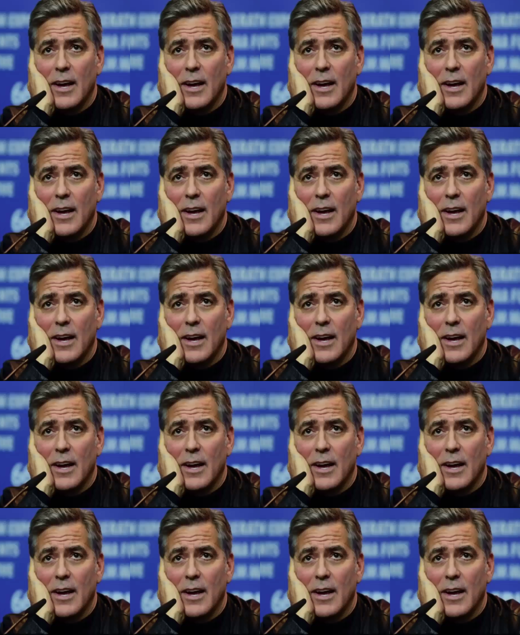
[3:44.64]

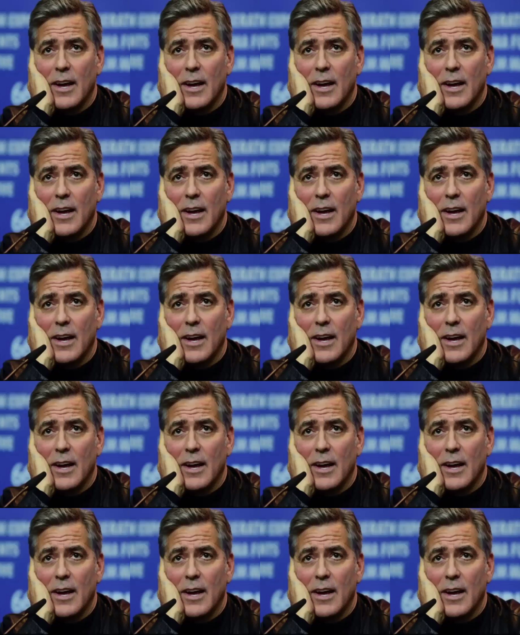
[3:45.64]

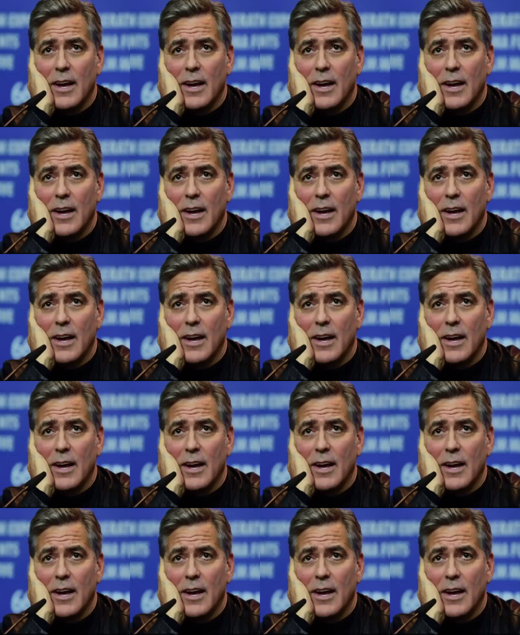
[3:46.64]

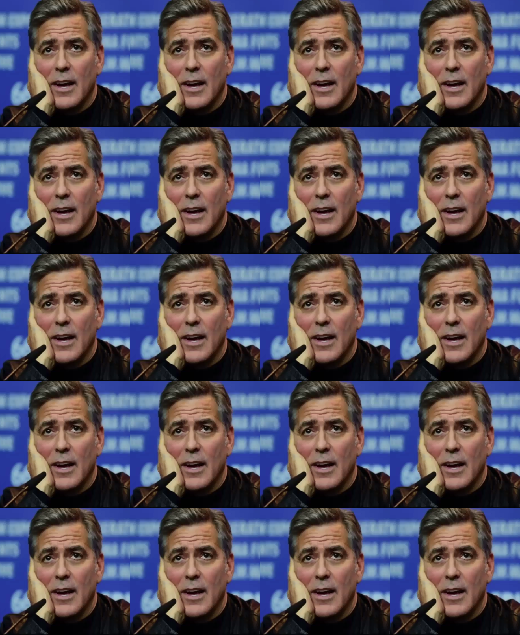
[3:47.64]

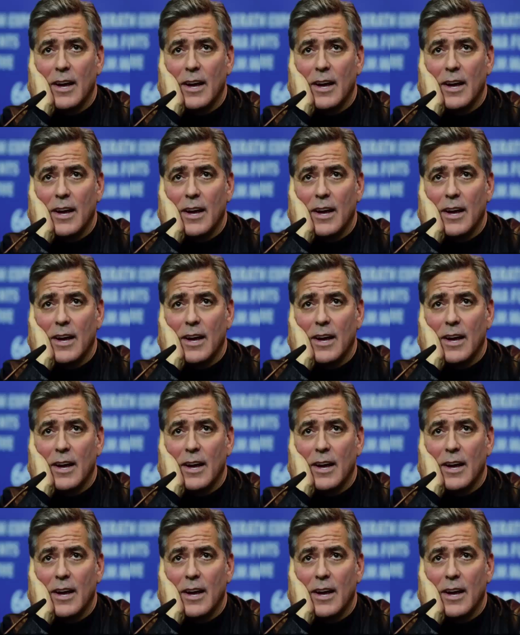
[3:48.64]
(no lip movement)